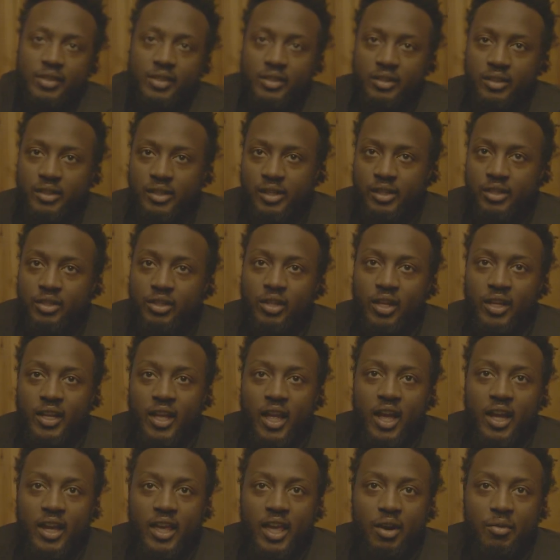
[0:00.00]
it. You like,
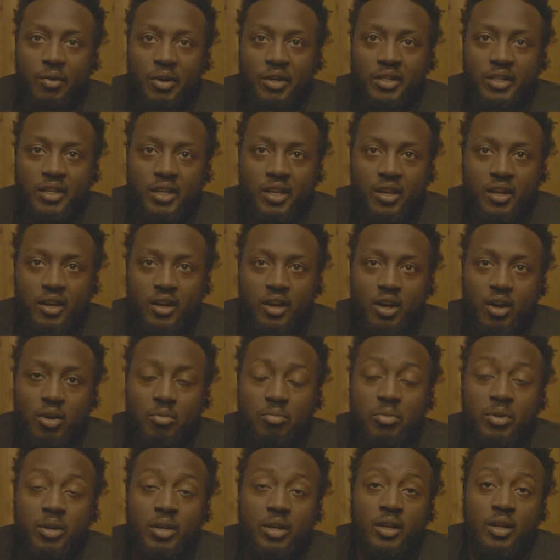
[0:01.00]
I can't wait to get
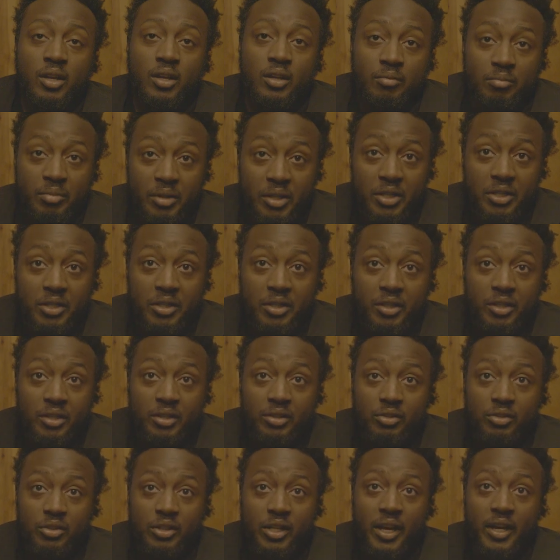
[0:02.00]
home. But
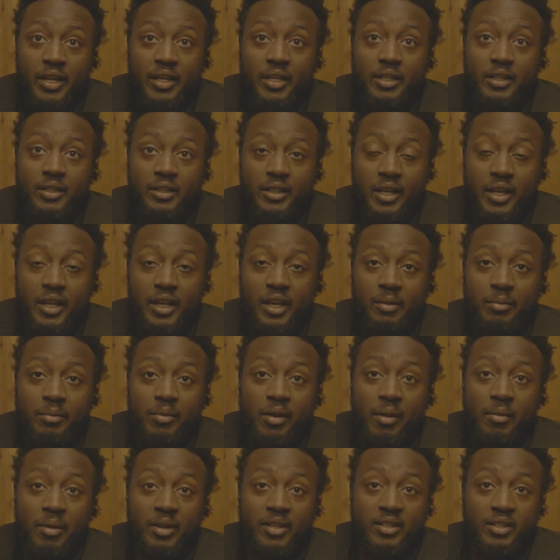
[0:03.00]
you like, damn,
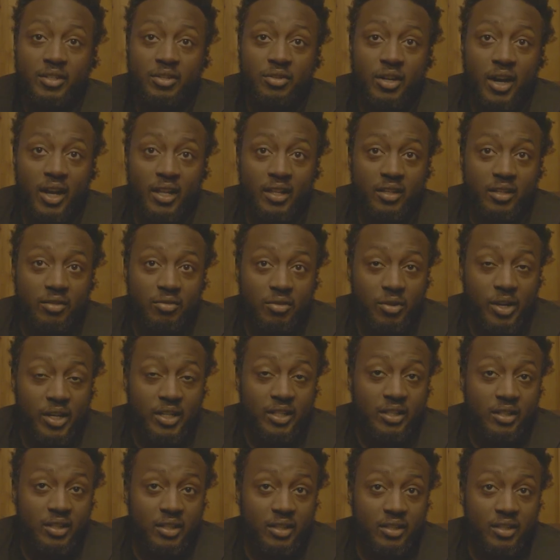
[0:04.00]
I still got the
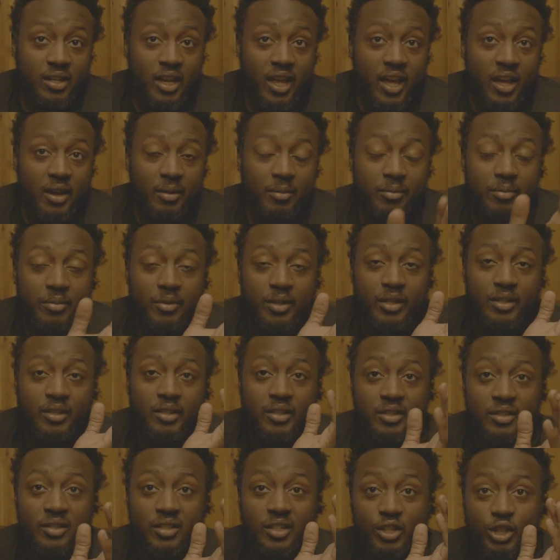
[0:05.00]
rest of this game
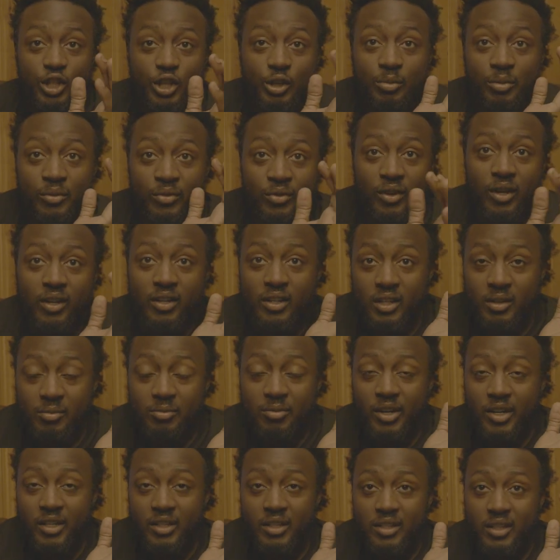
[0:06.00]
to sit through before I can
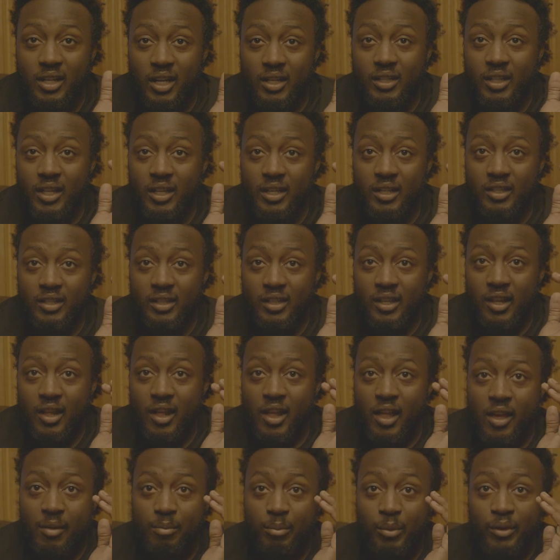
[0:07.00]
upgrade this highlight.
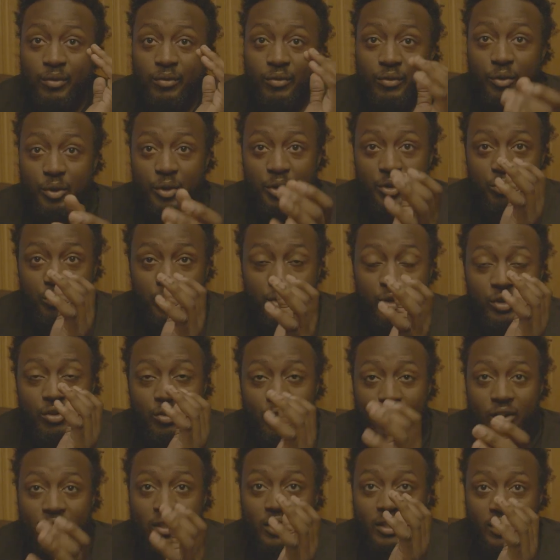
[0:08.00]
Before you
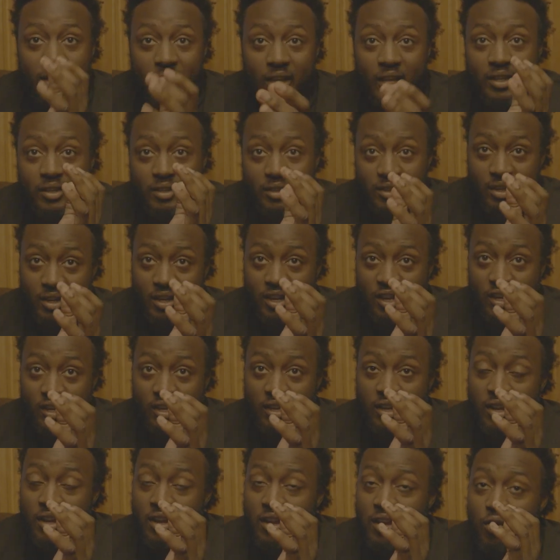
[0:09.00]
record the next thing,
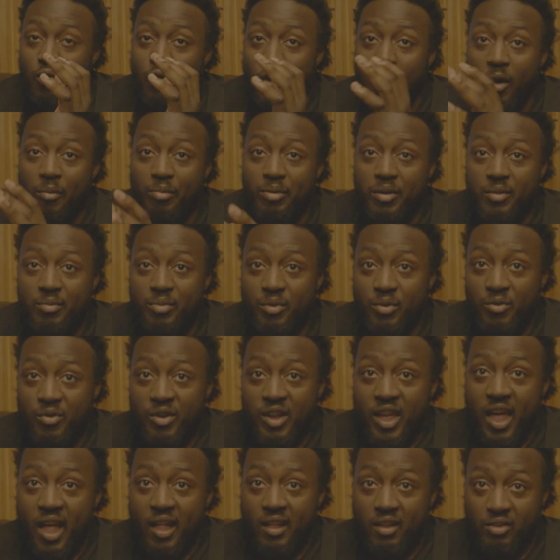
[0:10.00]
while people
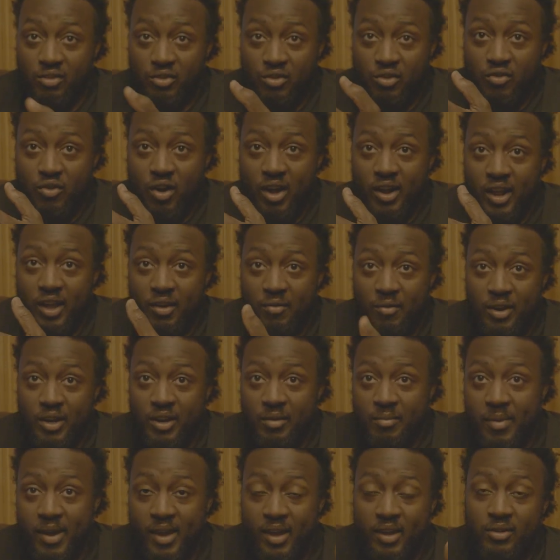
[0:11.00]
reacting or while they
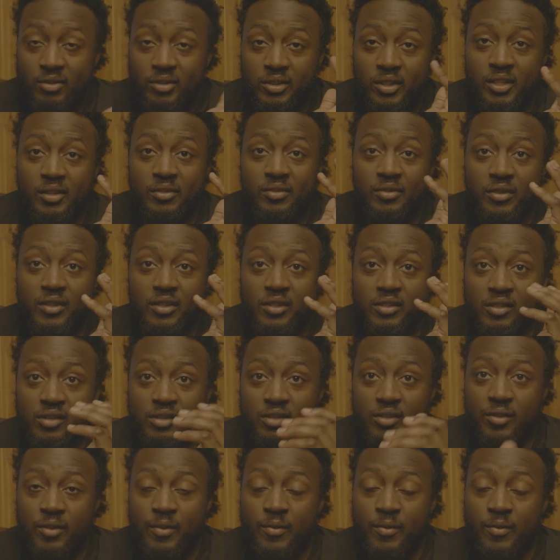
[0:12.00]
running back on defense,